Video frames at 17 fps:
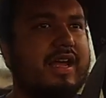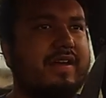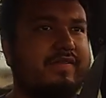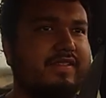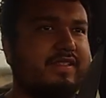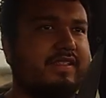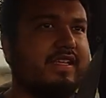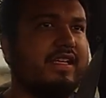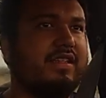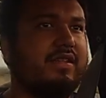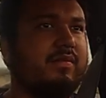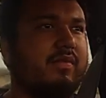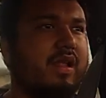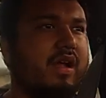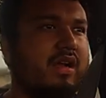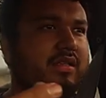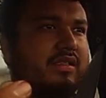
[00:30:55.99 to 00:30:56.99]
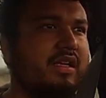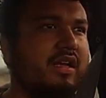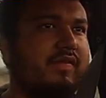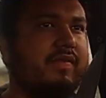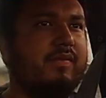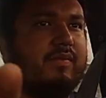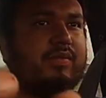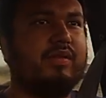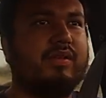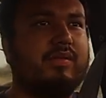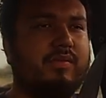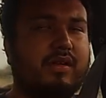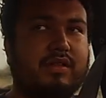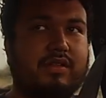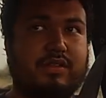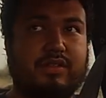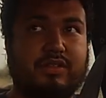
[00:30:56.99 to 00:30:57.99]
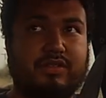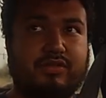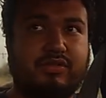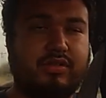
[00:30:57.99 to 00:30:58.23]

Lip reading: I have to take the blocks off and put them on the new